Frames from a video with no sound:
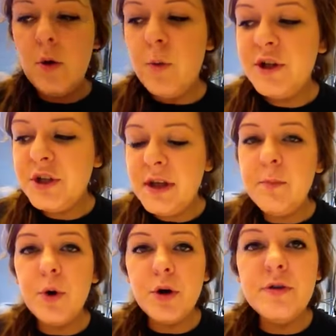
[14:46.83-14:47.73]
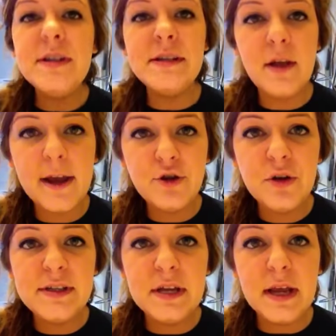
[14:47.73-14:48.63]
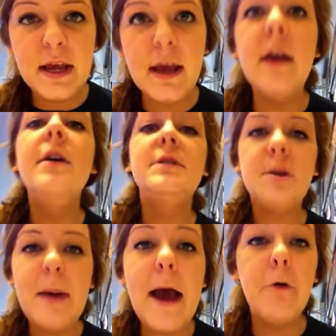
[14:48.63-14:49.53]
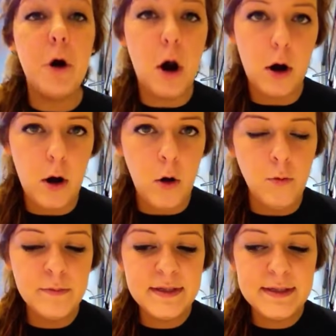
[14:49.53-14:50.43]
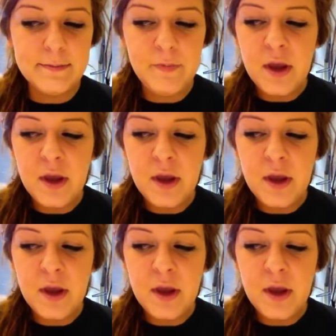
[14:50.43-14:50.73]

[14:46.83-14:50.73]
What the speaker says: which then produces electricity to power our homes.